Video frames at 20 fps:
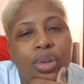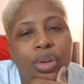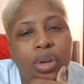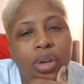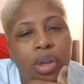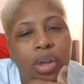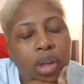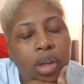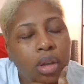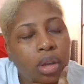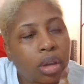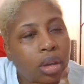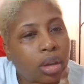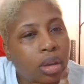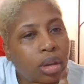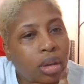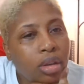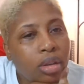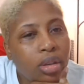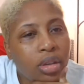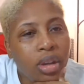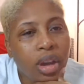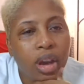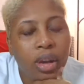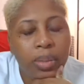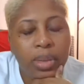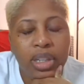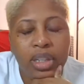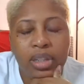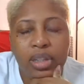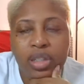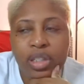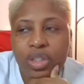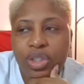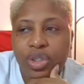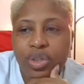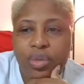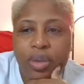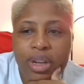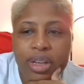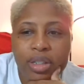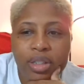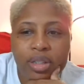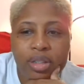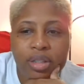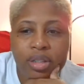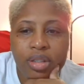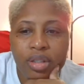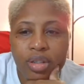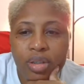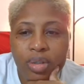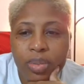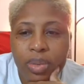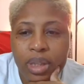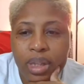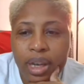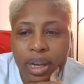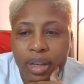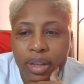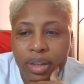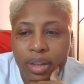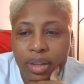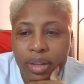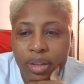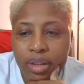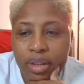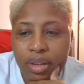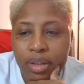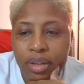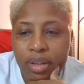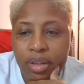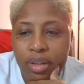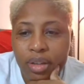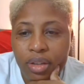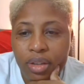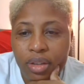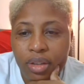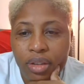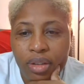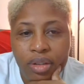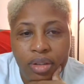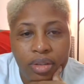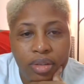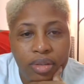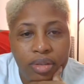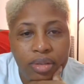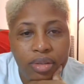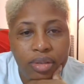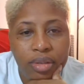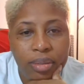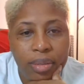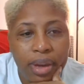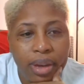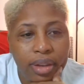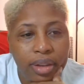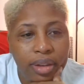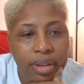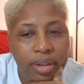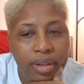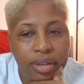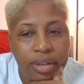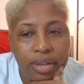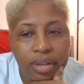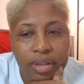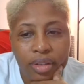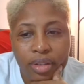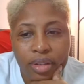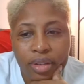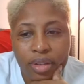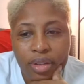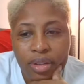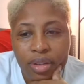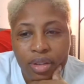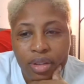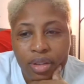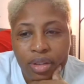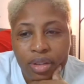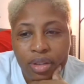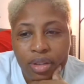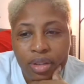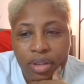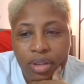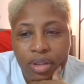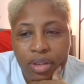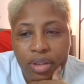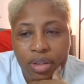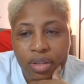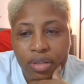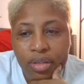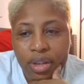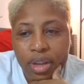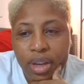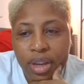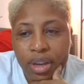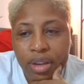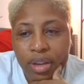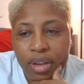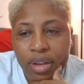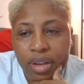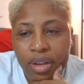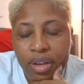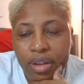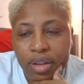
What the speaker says: or y'all be in situations and you be like, uh-oh, am I here? Okay.